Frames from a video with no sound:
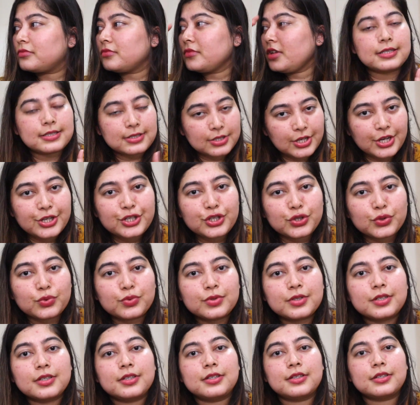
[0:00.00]
Stay
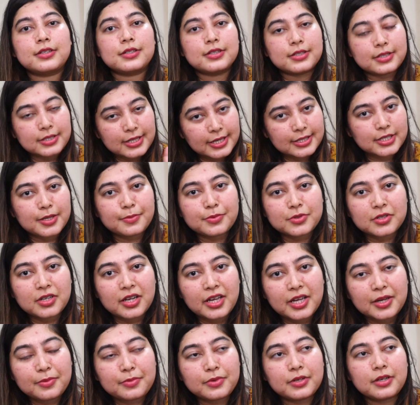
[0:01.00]
tuned, stay
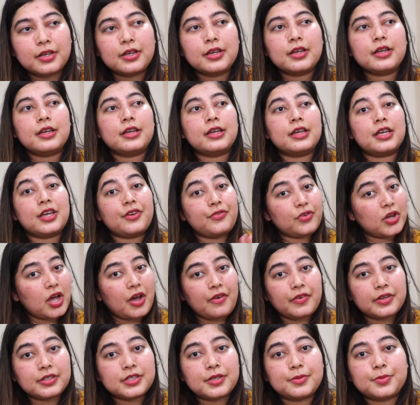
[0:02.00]
subscribed. If you
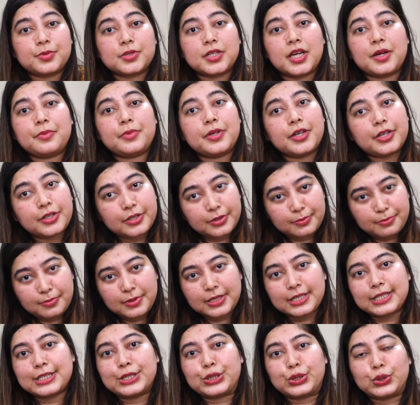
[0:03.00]
haven't subscribed yet,
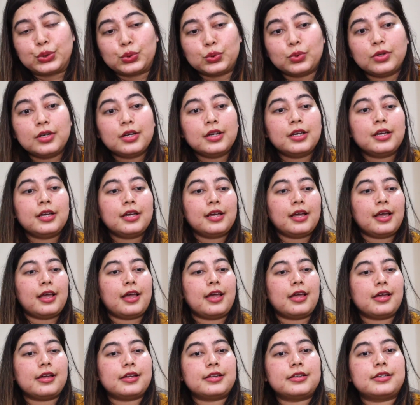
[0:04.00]
please do,
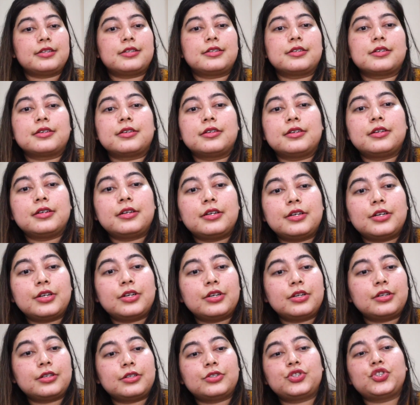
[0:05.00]
and
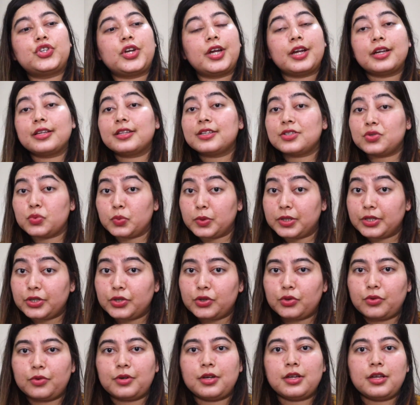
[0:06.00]
share this
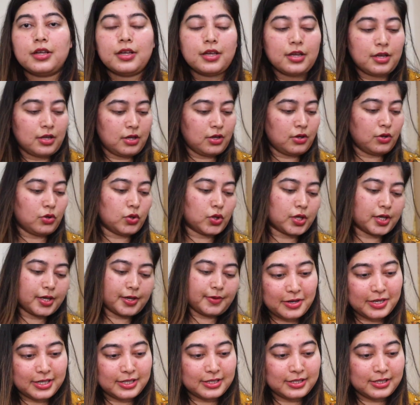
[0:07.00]
video.
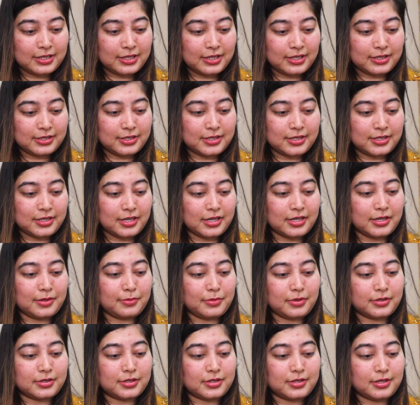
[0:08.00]
Okay, it's
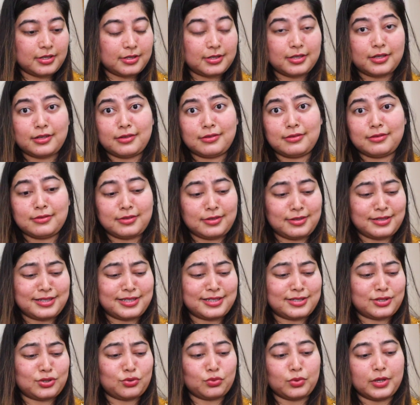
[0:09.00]
time.
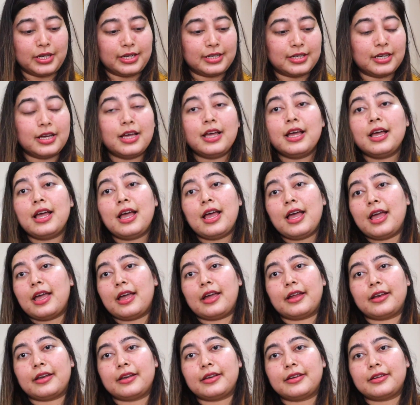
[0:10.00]
It's too late,
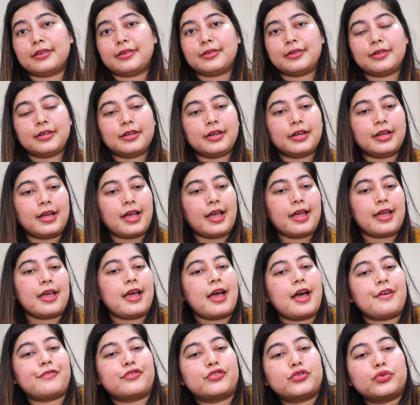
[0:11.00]
and I
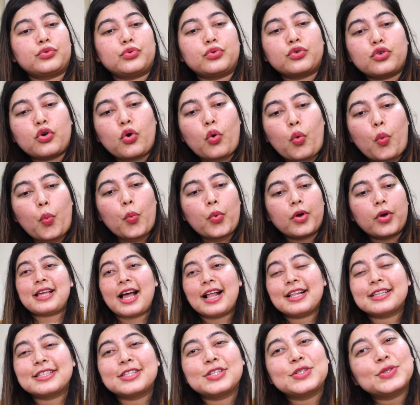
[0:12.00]
have to go.
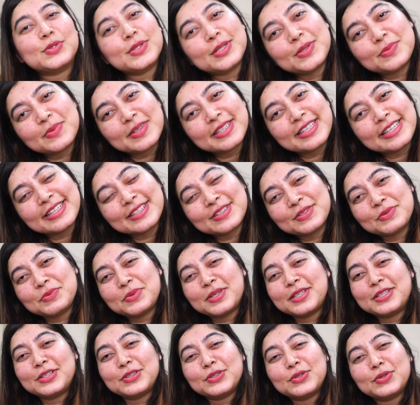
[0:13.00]
I'll see you in my next
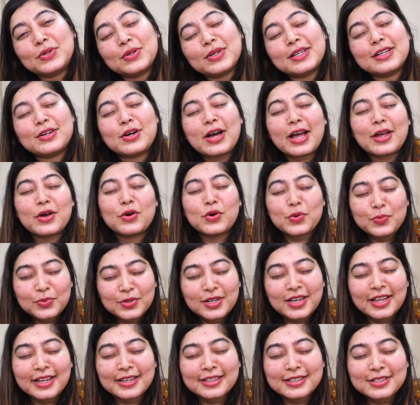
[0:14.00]
video. I hope
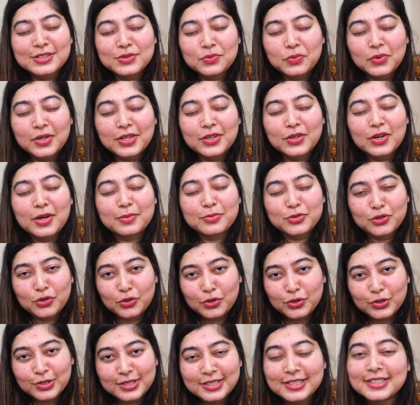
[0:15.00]
you liked this video. I'm
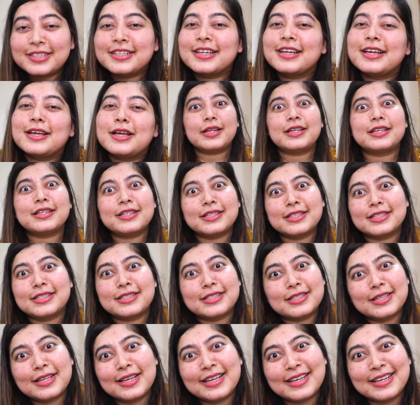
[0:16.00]
sure you did.
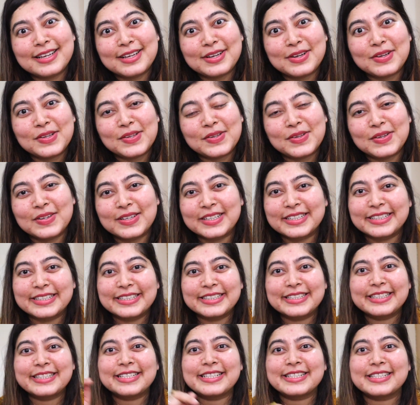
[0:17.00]
Please
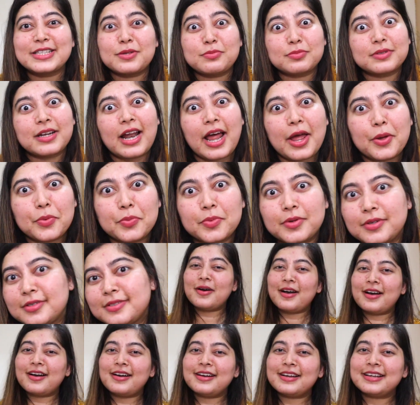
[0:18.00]
subscribe.
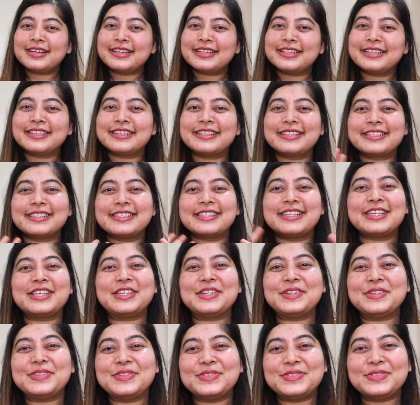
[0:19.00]
Bye.
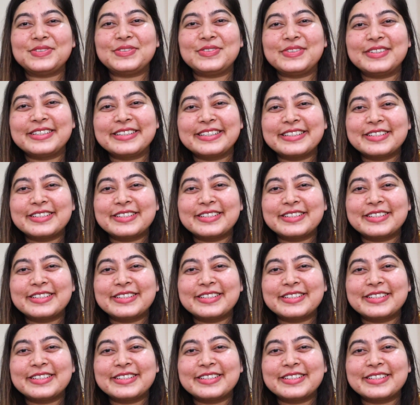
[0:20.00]
See you.